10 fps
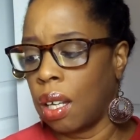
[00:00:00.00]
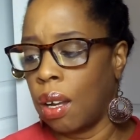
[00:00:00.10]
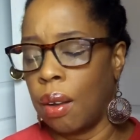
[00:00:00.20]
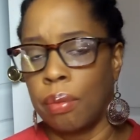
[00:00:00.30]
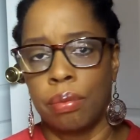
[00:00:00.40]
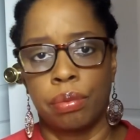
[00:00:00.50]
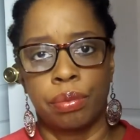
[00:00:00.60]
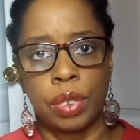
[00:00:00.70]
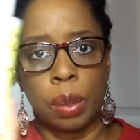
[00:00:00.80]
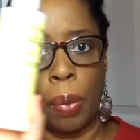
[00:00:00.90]
um,
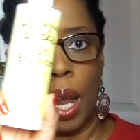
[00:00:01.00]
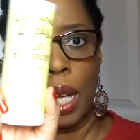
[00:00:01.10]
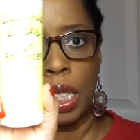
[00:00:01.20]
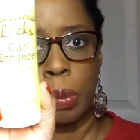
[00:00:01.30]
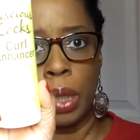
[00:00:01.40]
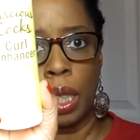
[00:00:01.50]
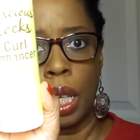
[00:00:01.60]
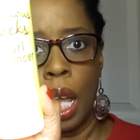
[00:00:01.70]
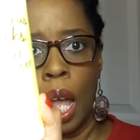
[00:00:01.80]
surprised me,